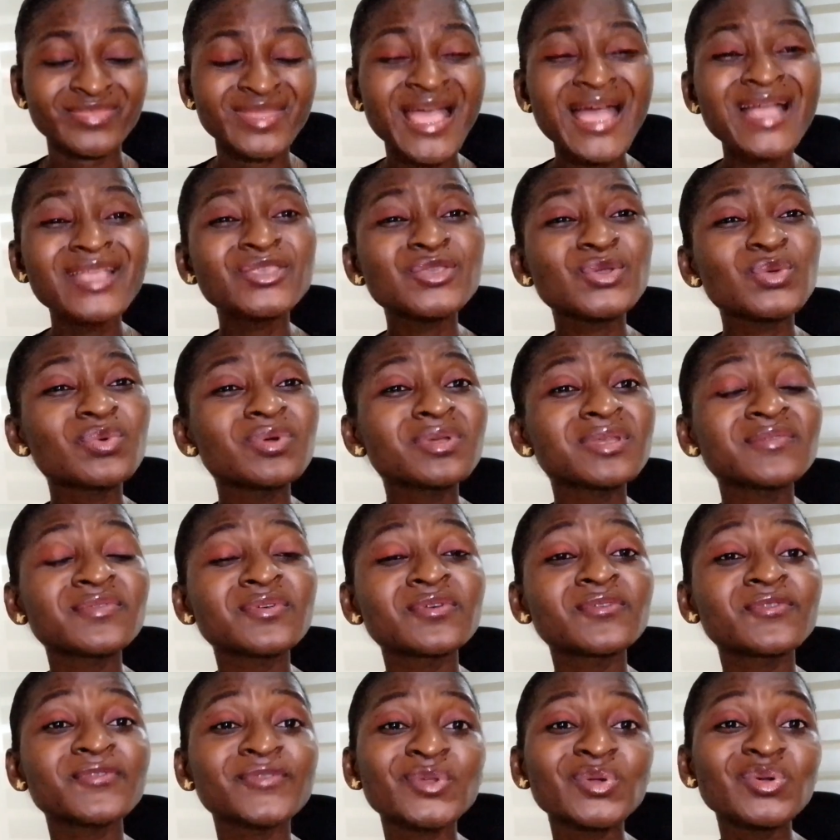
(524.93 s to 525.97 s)
And you won't
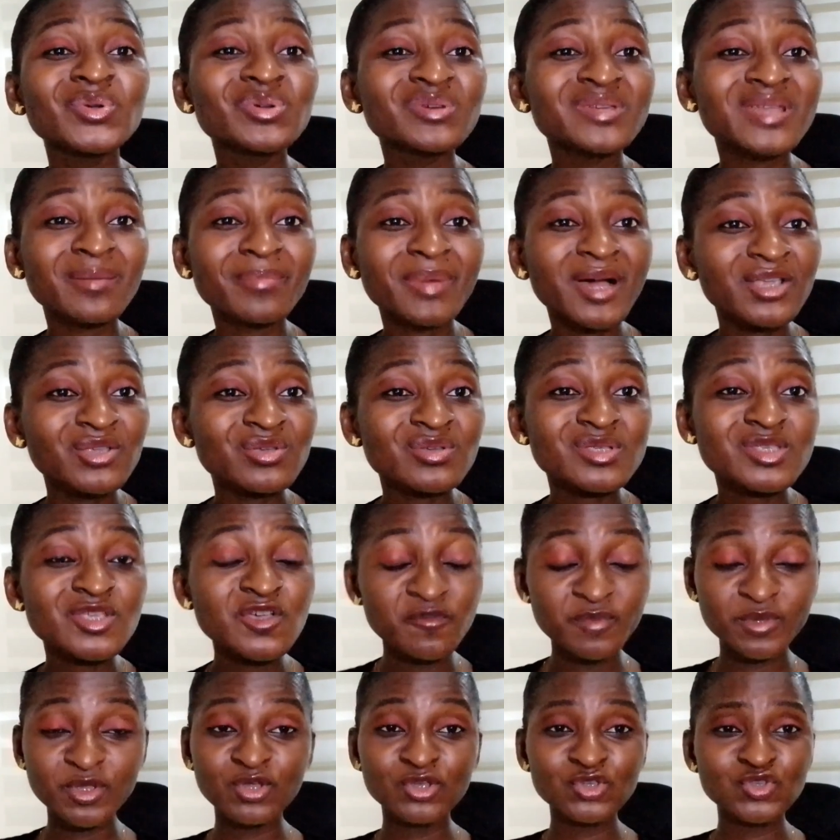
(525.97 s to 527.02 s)
even feel good about
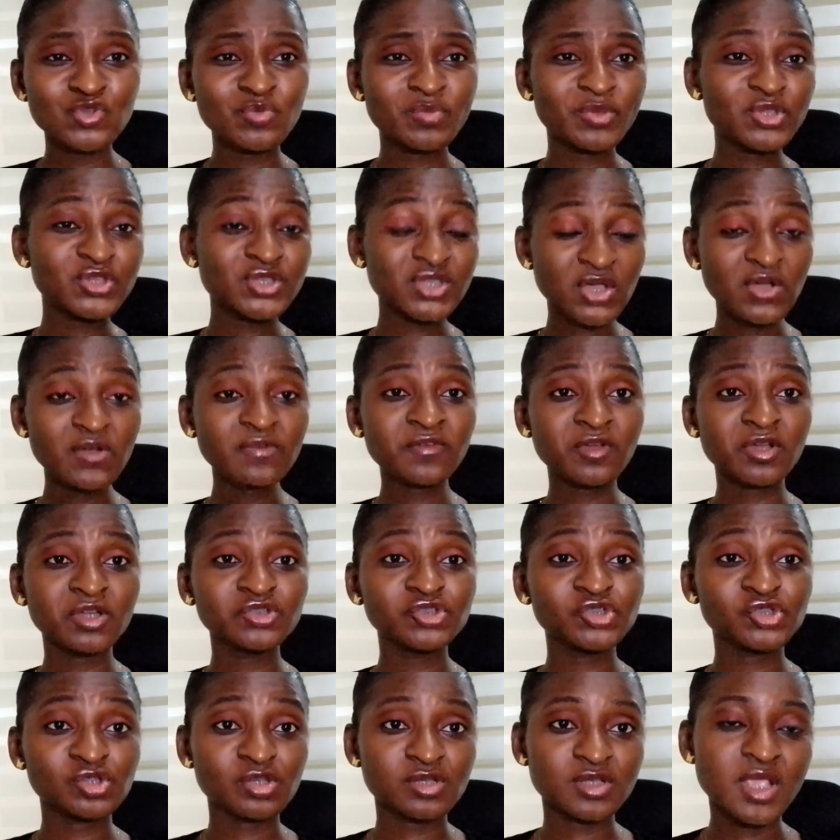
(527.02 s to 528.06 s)
yourself because you'll be
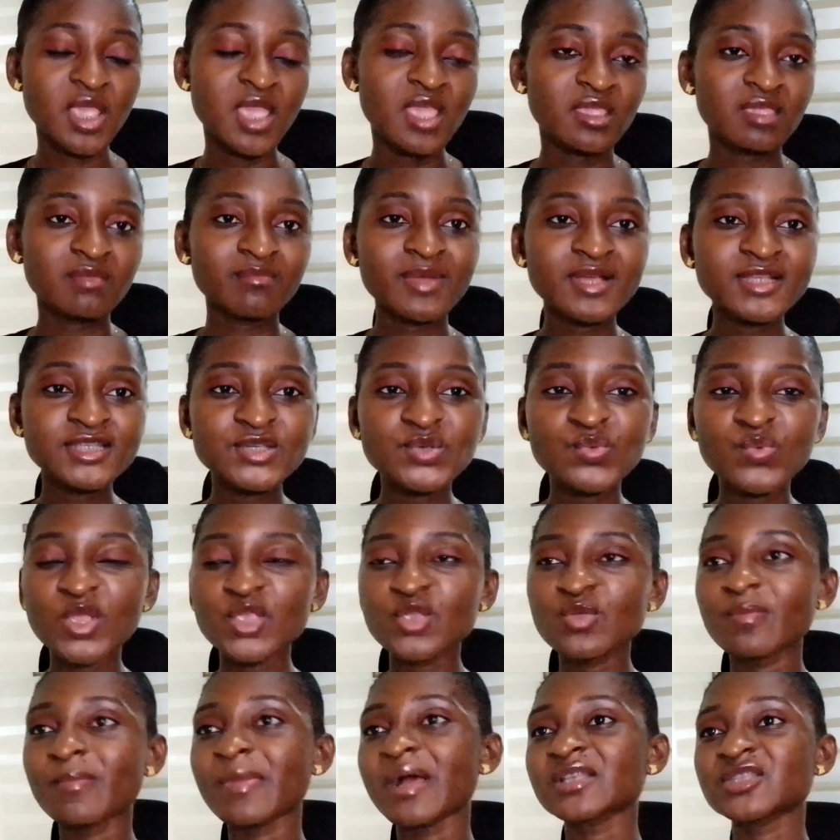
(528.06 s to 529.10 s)
self-conscious. Imagine when
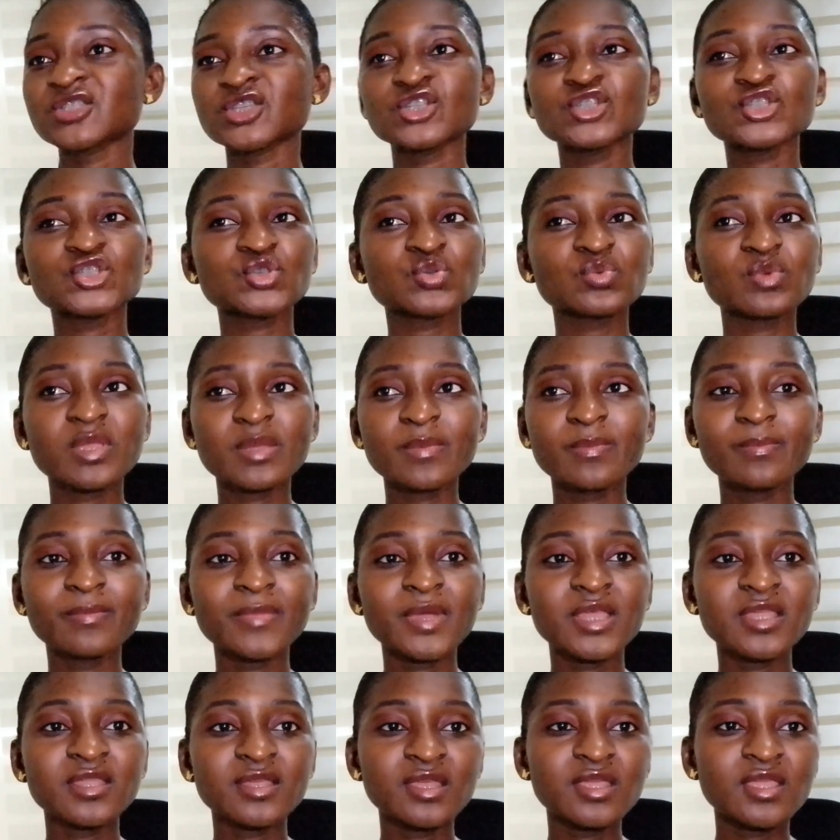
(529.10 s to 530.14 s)
you march into
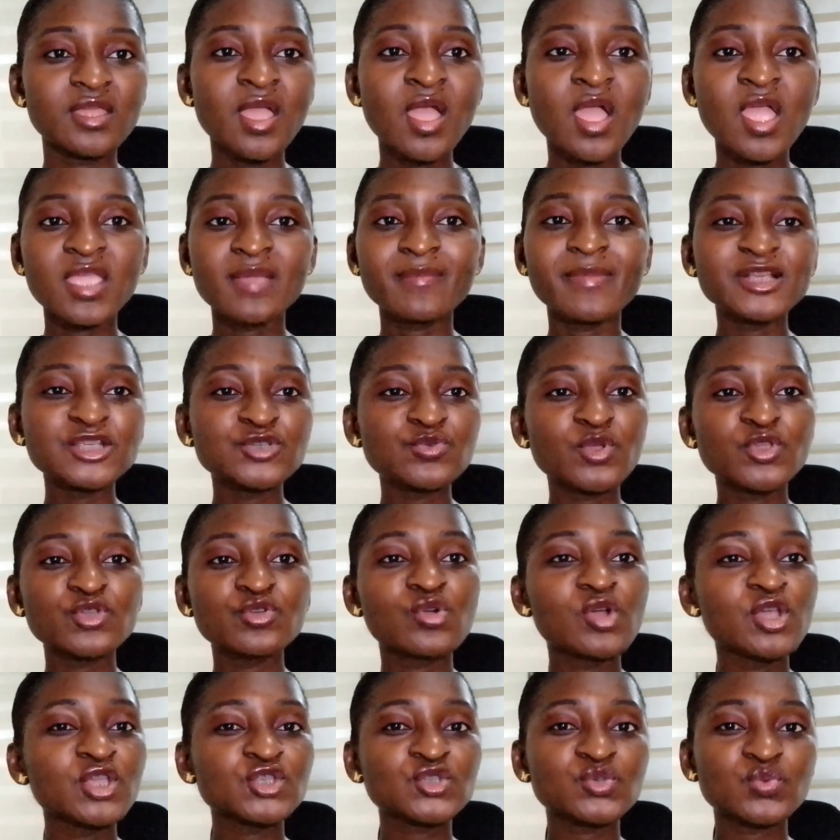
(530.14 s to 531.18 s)
imagine when
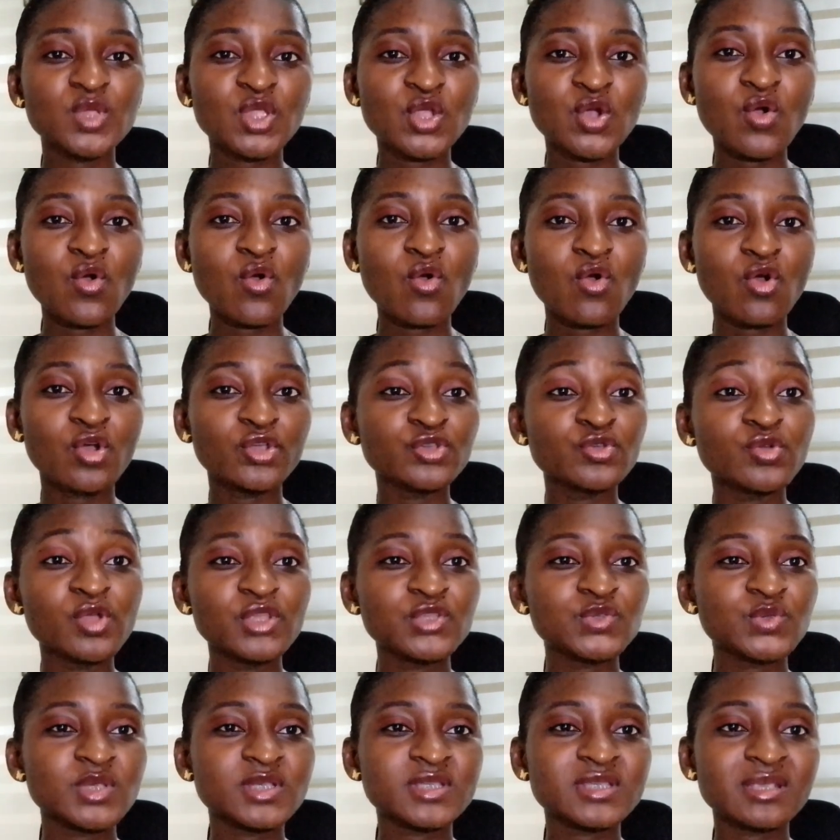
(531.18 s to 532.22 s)
you go into a hall or you go
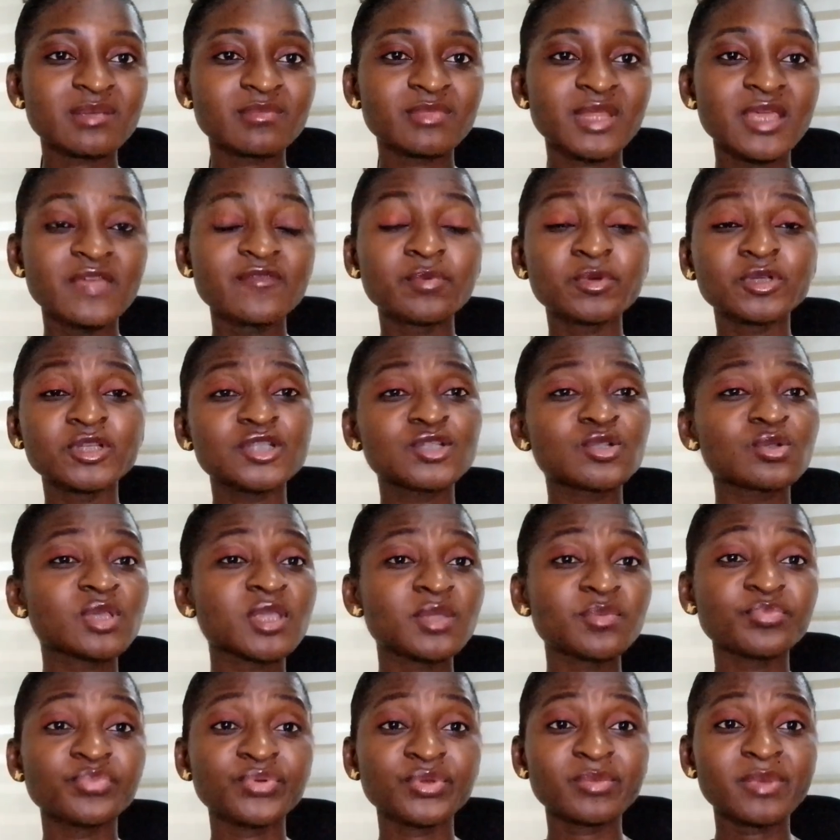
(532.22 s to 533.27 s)
into a seminar, everybody's
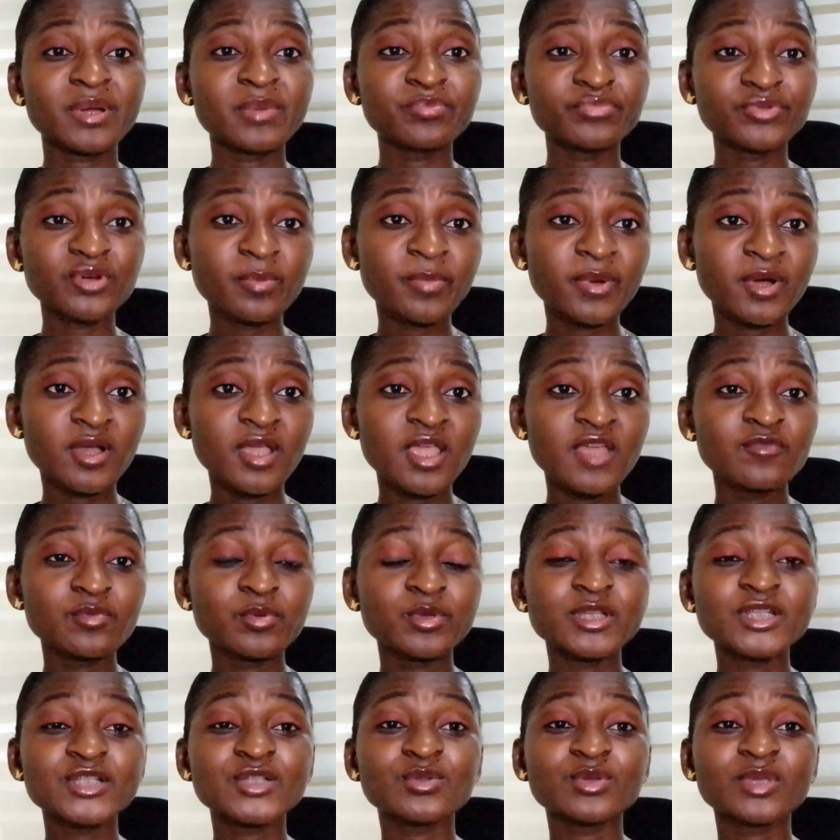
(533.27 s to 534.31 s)
looking prim and proper,
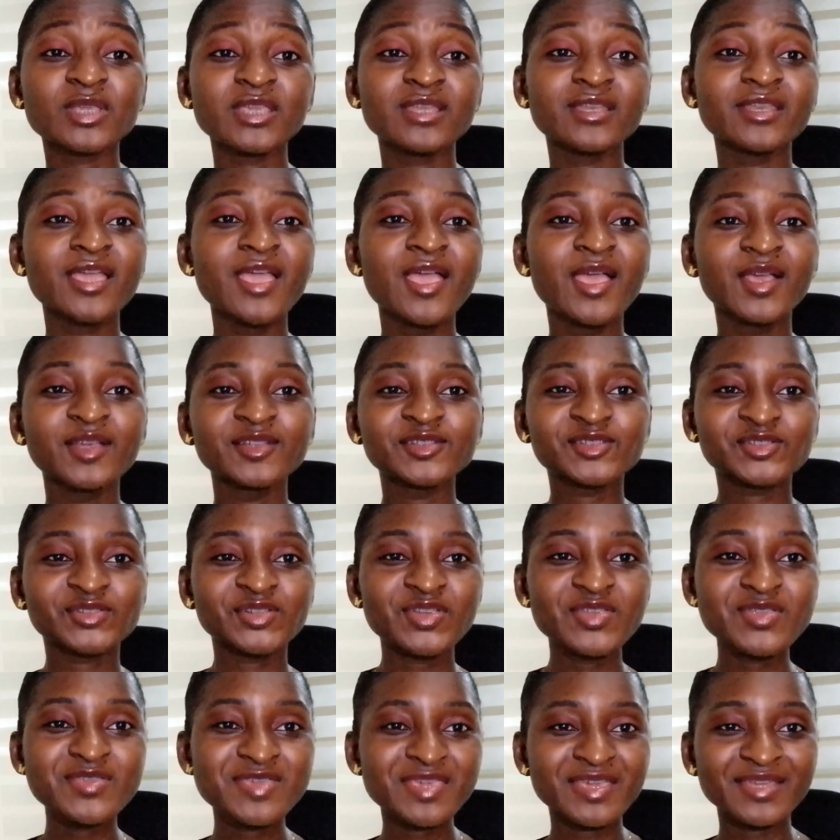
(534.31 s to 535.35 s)
everybody's looking
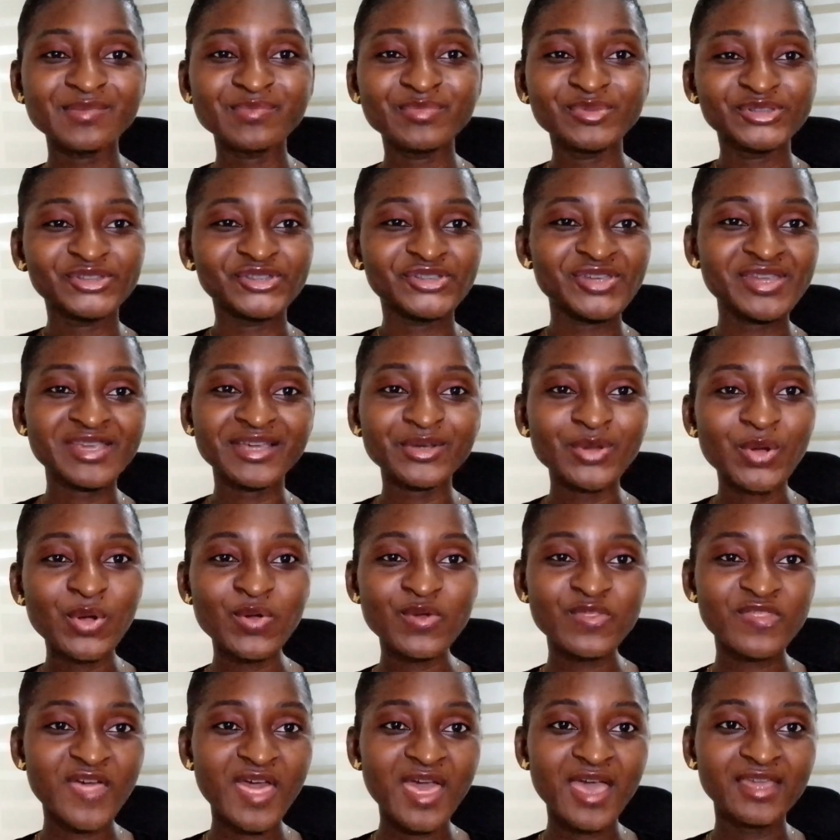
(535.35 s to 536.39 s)
chic and bougie and
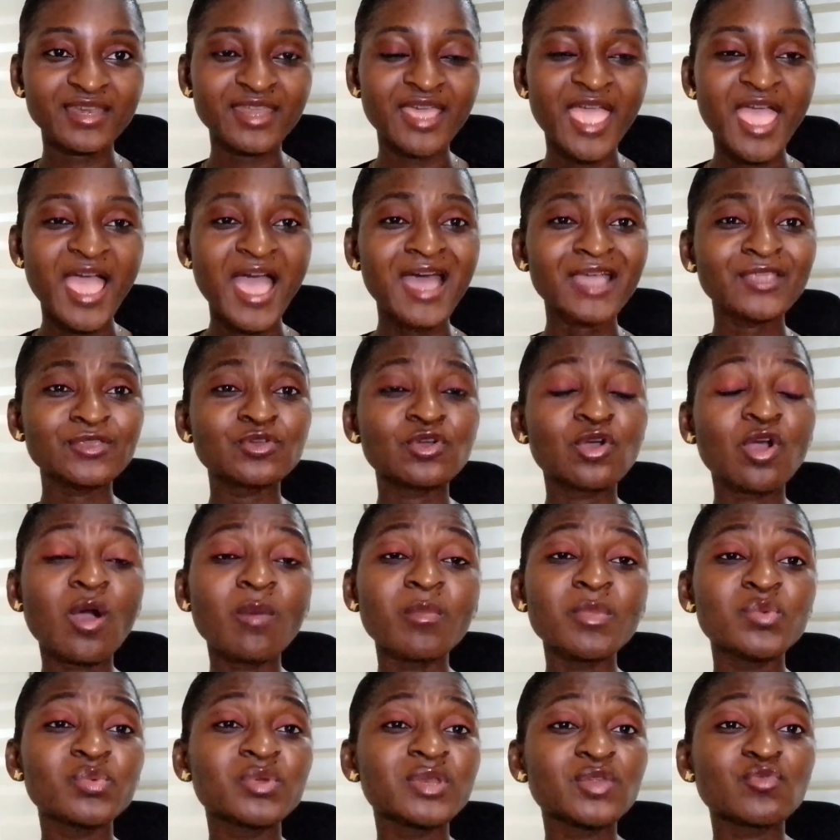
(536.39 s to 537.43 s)
all that, and you
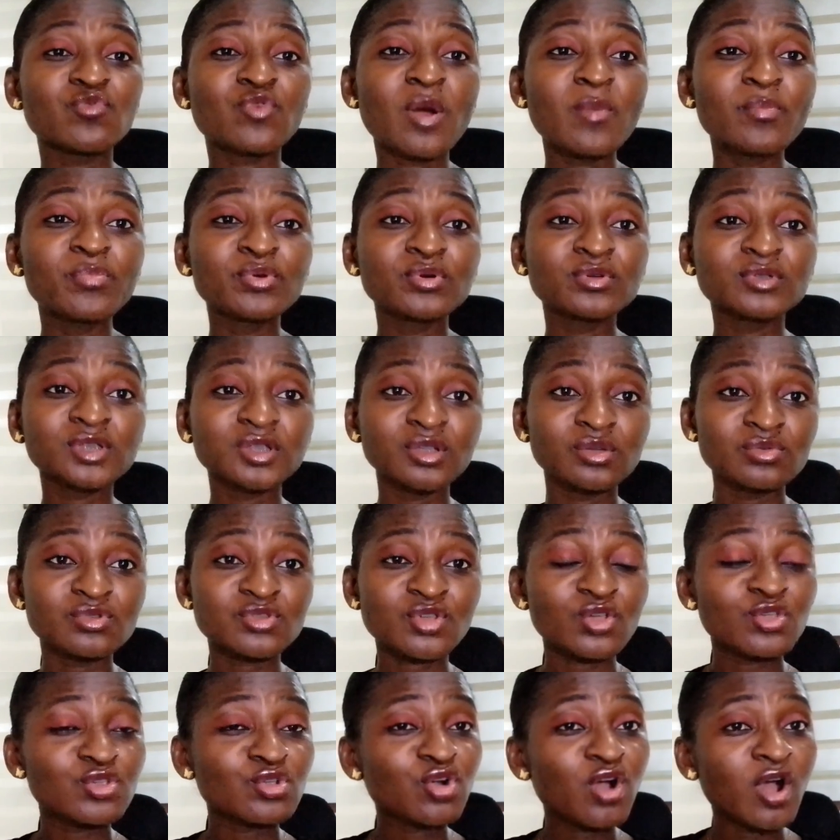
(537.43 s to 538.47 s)
come in with a rumpled clothes,
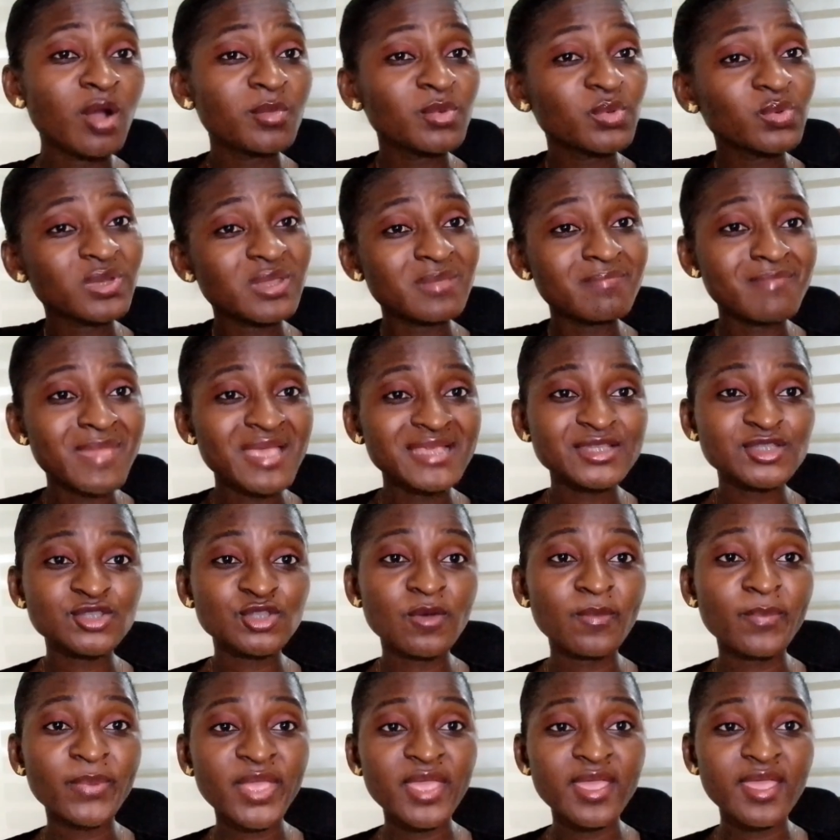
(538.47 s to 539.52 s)
or you come in with a messed
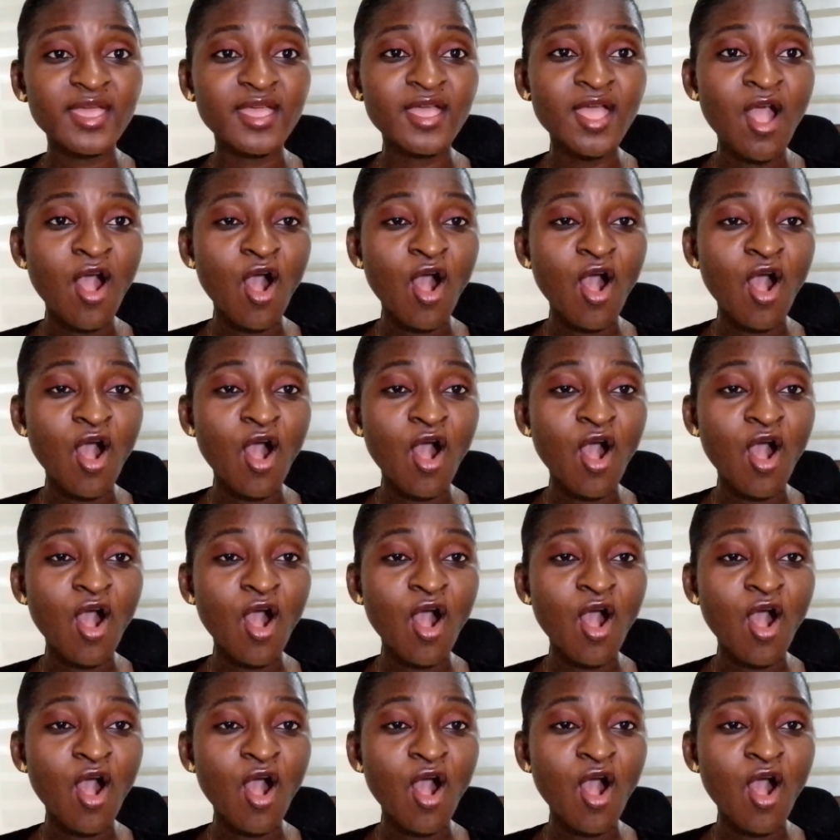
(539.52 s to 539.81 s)
up hair,